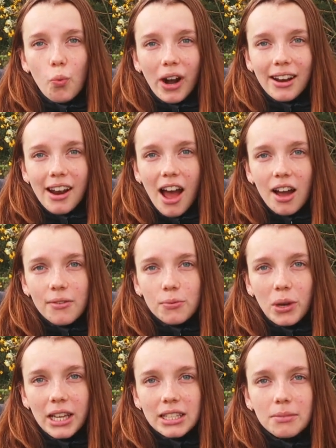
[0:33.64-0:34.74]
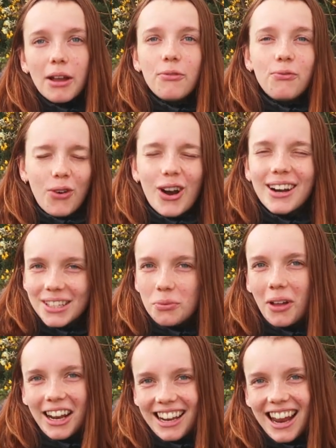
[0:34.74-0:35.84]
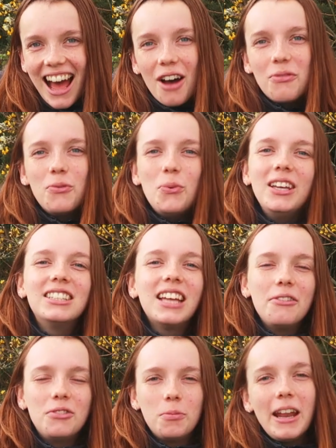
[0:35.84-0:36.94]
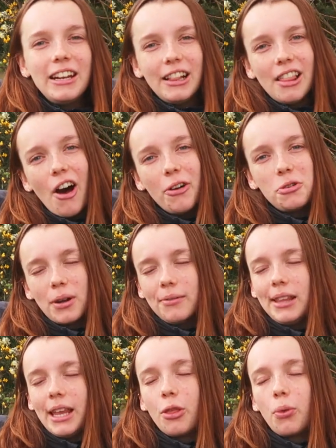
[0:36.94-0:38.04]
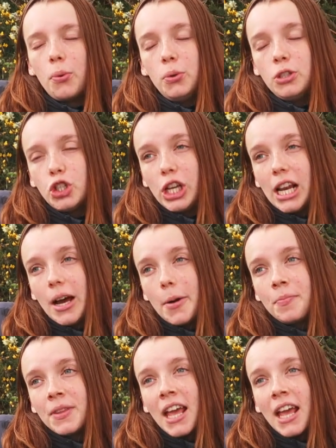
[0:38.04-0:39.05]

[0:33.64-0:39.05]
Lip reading: 1.5 weeks, my first 1.5 weeks I've spent alone traveling through Chile.